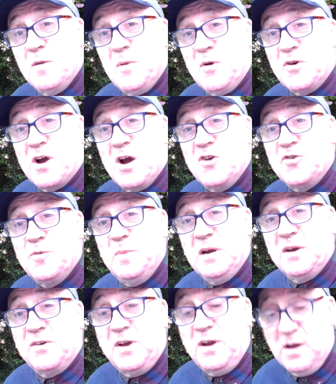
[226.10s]
about
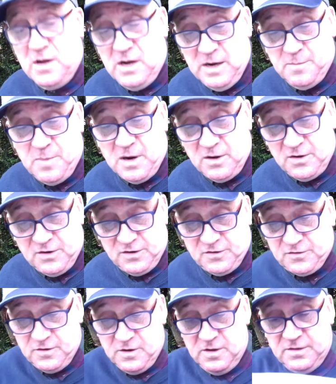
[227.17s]
accountability in
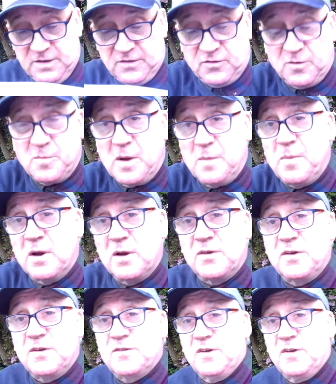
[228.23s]
politics. That's what my politics